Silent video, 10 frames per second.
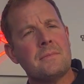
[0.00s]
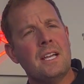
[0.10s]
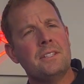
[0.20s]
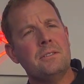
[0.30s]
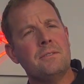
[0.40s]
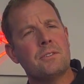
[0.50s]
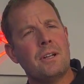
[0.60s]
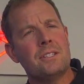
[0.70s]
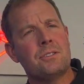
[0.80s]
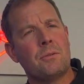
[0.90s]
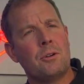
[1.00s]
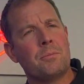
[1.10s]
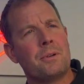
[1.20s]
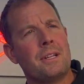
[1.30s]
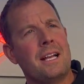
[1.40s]
I do have a garage door
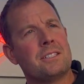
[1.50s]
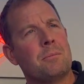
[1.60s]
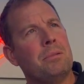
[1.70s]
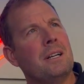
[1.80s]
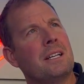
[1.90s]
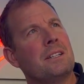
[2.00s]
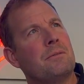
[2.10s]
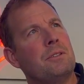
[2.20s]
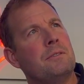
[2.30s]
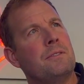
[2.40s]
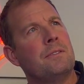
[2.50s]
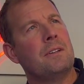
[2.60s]
opener that has a plug in the roof,